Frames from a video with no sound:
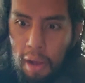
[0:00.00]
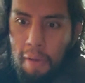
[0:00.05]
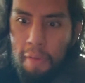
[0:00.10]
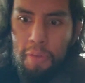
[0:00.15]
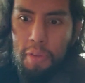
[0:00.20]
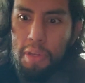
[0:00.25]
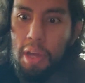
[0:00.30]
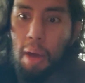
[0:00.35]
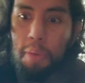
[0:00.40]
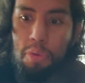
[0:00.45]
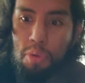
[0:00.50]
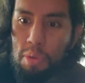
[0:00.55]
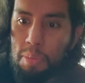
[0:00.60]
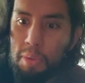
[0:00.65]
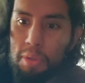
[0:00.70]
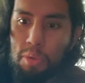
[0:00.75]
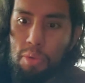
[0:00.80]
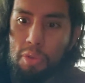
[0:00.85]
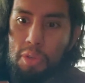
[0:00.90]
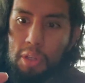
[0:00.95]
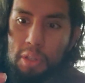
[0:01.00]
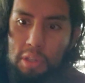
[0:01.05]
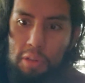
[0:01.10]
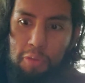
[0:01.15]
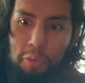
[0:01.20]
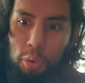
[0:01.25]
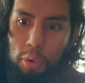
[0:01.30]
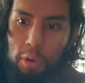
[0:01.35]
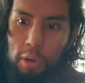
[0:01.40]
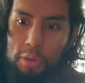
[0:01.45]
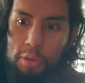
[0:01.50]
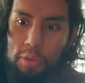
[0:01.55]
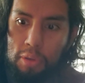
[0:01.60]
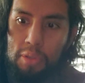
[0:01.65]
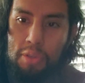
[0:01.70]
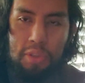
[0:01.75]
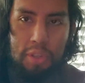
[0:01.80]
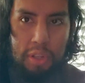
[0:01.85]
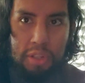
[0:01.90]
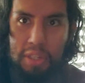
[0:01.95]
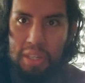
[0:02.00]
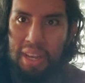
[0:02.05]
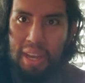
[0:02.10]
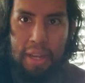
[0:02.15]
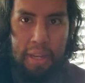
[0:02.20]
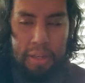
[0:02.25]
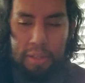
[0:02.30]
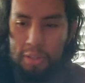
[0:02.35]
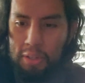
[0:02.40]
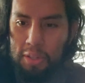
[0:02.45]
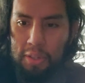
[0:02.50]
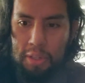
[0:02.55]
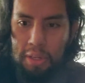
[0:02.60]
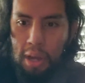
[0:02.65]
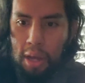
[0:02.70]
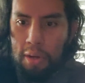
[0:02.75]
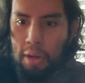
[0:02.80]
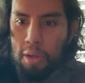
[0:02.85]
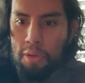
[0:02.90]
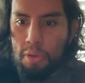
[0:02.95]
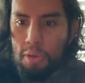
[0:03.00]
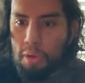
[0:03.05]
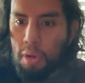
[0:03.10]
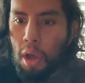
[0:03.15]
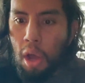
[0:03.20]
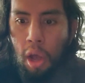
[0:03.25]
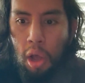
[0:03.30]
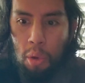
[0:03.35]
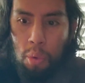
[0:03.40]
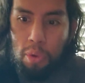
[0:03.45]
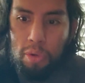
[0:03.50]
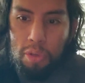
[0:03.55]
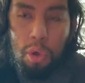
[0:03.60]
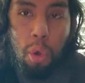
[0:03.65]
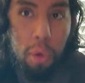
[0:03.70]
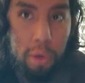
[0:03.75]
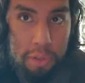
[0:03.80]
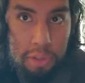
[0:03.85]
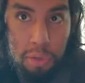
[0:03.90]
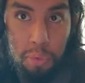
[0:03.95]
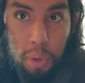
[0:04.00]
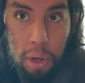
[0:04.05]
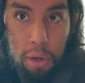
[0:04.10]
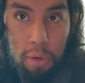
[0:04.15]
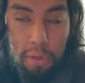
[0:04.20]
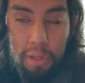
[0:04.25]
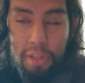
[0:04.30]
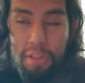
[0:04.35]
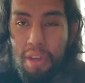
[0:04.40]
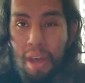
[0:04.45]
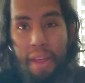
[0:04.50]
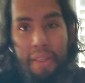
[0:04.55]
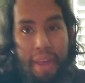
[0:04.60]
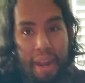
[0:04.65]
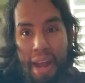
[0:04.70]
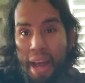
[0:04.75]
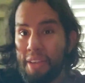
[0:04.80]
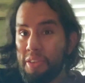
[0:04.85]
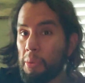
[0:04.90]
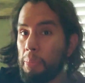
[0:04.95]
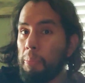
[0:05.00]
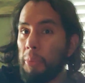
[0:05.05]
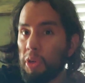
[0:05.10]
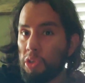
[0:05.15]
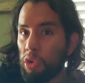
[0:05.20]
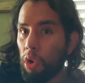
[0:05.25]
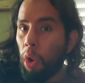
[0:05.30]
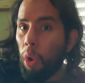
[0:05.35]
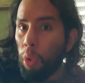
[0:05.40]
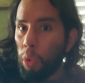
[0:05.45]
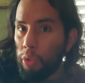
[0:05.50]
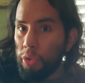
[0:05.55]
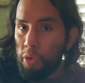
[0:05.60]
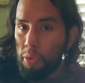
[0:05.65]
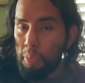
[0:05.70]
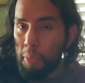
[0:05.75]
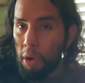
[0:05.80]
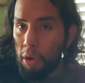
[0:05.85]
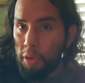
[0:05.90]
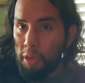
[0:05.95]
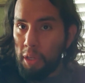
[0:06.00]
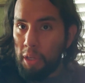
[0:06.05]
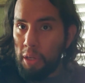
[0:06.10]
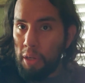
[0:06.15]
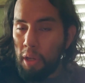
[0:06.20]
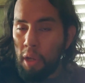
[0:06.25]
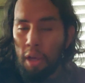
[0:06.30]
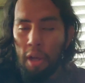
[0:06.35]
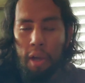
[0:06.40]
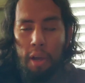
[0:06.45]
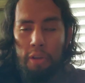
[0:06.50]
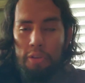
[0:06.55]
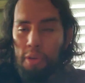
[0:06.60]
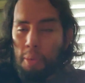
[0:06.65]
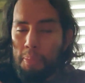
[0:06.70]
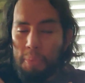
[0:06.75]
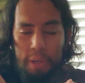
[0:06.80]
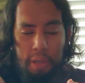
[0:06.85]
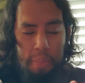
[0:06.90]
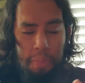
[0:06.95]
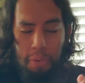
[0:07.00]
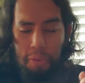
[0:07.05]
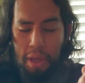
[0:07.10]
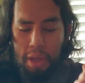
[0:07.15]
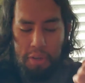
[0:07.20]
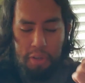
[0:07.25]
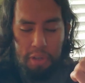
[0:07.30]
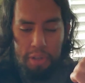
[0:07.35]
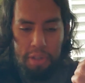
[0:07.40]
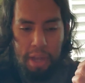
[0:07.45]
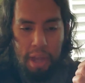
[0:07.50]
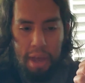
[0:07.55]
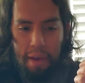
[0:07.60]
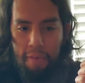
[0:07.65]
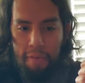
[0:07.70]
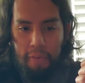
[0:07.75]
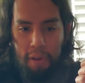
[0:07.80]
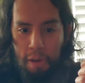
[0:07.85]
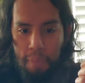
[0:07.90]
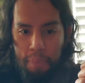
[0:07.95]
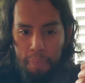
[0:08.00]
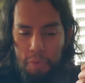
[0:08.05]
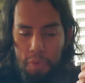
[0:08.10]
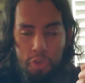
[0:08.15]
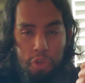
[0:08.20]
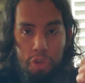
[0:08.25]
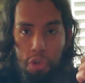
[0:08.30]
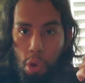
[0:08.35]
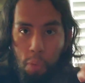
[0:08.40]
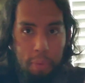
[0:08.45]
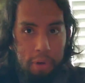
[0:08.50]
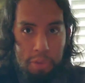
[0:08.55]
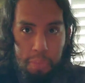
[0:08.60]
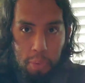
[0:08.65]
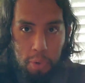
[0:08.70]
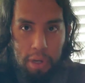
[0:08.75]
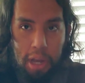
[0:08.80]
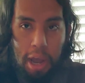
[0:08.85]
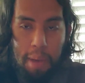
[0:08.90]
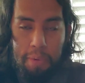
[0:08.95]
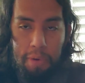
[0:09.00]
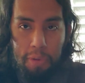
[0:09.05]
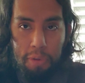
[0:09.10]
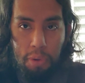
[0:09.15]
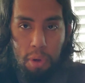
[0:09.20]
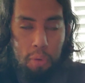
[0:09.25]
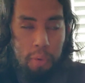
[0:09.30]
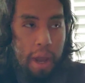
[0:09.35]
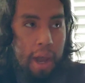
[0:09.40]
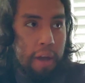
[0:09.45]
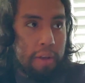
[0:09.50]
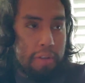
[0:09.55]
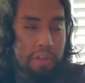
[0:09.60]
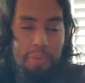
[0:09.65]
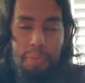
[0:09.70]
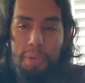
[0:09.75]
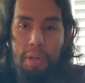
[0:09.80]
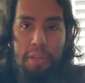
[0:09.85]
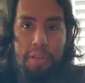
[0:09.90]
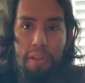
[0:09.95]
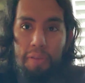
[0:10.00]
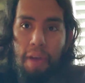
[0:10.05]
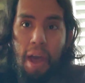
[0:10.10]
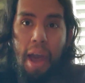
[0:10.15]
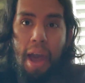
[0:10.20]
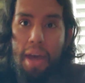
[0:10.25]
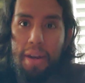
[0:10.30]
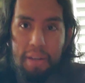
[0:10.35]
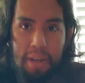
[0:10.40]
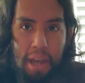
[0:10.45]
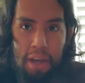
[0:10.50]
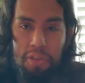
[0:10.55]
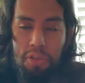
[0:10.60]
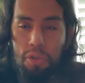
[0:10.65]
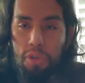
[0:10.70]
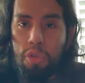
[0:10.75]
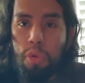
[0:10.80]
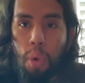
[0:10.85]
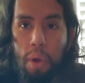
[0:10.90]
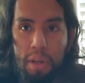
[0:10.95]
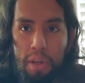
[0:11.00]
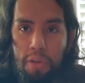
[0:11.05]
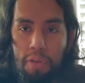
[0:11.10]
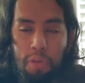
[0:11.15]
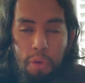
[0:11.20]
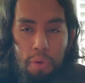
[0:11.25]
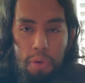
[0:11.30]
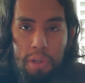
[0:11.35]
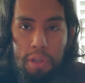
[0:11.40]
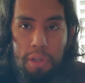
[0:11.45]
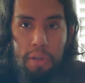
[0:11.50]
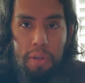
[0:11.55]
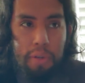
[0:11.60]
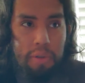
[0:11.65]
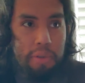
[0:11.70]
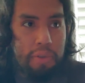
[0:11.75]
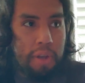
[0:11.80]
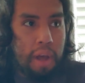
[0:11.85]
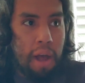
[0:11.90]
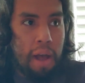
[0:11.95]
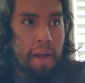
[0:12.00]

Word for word: The top three bids were 6,400, 68, and 6,900. Whereas Coins and Rarities, that has a much older market, some people that just have so much more capital to throw around just because they've had an extra 20 or 30 years